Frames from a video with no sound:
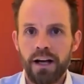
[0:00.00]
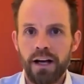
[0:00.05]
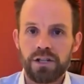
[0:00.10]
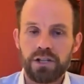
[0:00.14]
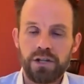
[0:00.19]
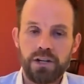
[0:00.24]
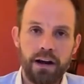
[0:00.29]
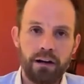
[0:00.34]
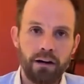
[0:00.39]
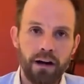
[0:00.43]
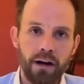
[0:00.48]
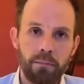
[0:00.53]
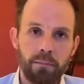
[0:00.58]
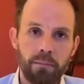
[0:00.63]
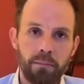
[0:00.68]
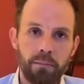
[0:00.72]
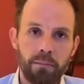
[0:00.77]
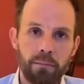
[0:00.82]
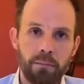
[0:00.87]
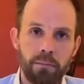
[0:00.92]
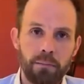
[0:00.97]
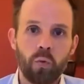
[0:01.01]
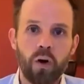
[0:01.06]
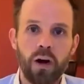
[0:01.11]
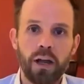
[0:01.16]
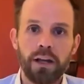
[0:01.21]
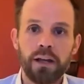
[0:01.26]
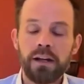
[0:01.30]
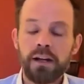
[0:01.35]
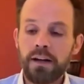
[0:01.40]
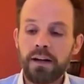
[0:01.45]
A generic mark is
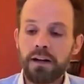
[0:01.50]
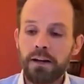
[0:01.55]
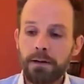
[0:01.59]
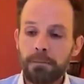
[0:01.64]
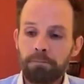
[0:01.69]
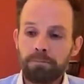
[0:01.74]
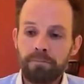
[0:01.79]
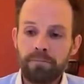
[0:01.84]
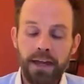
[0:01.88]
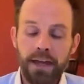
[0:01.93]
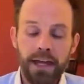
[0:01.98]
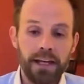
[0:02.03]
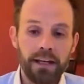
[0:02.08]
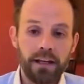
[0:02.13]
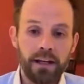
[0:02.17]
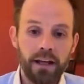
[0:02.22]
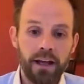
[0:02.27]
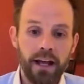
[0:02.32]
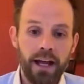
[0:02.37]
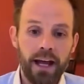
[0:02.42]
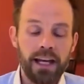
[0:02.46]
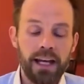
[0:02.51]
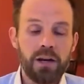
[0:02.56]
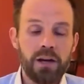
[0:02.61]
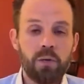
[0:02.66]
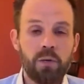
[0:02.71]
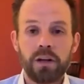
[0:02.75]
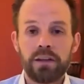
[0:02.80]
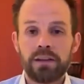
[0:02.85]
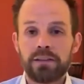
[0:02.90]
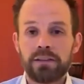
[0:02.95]
one that
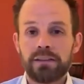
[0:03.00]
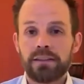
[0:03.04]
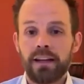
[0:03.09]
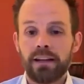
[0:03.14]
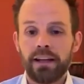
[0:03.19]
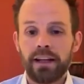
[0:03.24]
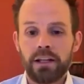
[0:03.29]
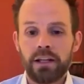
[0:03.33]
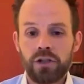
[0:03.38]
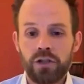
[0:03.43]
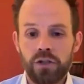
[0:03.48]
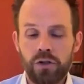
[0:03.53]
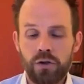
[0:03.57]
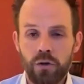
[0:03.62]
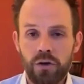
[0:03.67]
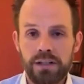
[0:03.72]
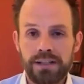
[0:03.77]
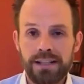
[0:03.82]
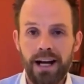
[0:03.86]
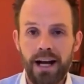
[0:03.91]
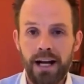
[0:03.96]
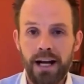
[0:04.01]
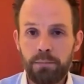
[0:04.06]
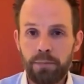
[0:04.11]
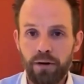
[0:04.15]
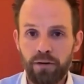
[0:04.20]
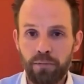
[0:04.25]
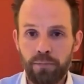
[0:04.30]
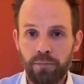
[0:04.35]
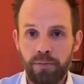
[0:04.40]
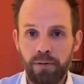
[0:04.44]
anyone selling your type
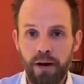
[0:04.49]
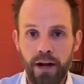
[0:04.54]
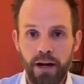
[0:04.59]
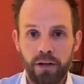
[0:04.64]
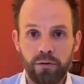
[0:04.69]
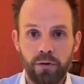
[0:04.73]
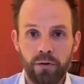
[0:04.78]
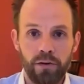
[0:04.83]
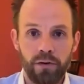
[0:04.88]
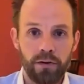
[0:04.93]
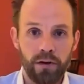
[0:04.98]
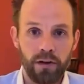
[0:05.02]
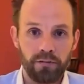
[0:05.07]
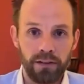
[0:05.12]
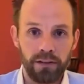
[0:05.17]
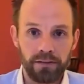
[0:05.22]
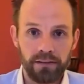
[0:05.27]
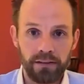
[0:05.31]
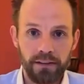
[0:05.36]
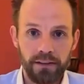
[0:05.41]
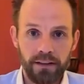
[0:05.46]
of product or service